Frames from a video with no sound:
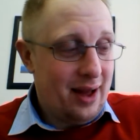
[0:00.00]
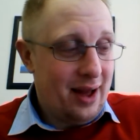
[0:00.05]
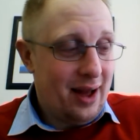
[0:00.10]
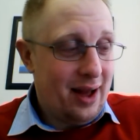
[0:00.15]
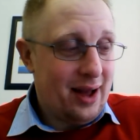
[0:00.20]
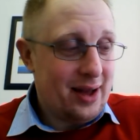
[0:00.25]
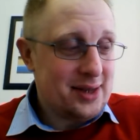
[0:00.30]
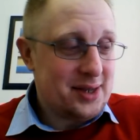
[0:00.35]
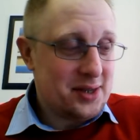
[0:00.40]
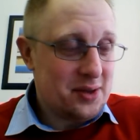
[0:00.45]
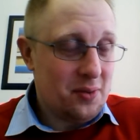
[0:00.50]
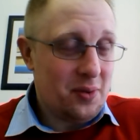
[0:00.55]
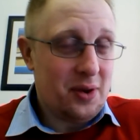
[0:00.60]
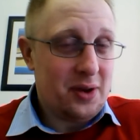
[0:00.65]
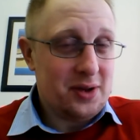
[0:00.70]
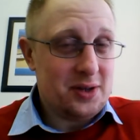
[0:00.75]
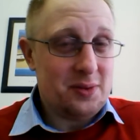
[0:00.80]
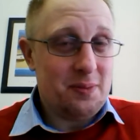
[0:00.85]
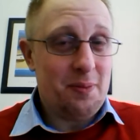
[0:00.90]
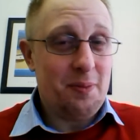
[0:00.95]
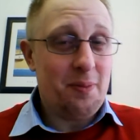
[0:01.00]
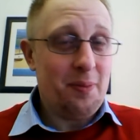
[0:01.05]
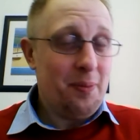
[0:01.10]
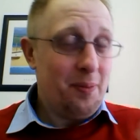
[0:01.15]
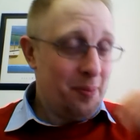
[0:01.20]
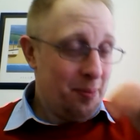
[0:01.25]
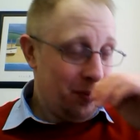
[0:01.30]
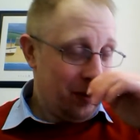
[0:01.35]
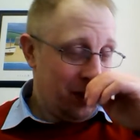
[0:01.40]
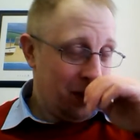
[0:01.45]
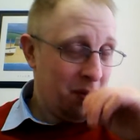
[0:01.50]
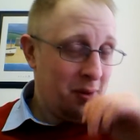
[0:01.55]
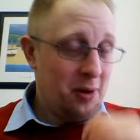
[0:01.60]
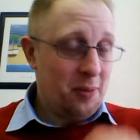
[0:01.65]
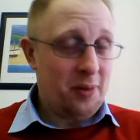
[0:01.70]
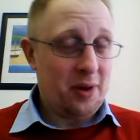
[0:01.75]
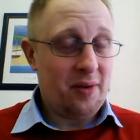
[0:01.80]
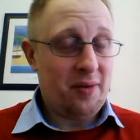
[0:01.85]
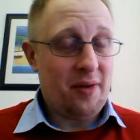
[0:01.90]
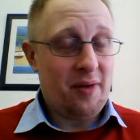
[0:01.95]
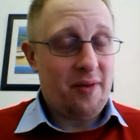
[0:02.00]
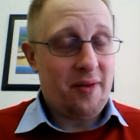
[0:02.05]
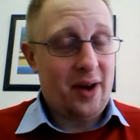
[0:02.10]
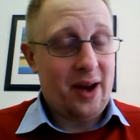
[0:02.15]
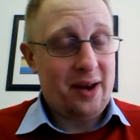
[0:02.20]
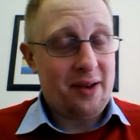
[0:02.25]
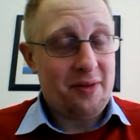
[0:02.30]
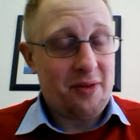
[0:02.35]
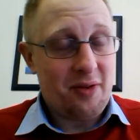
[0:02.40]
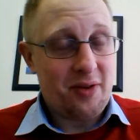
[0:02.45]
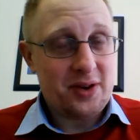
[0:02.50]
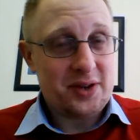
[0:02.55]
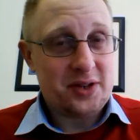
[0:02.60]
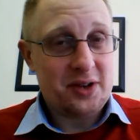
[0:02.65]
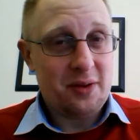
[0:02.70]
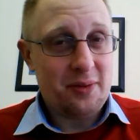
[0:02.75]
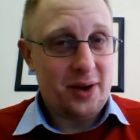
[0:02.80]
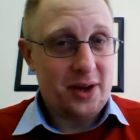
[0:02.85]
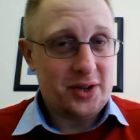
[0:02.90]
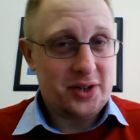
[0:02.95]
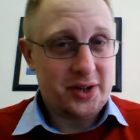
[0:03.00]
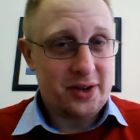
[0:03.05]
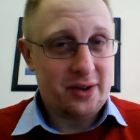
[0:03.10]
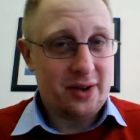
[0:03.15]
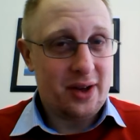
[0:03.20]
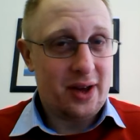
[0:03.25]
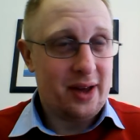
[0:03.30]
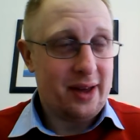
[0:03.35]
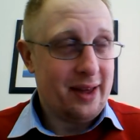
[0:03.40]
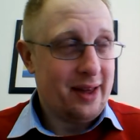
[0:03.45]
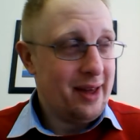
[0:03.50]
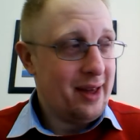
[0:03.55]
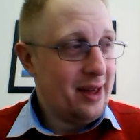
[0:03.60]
as someone who's becoming a bit of a fan of Chris Eubank Jr.,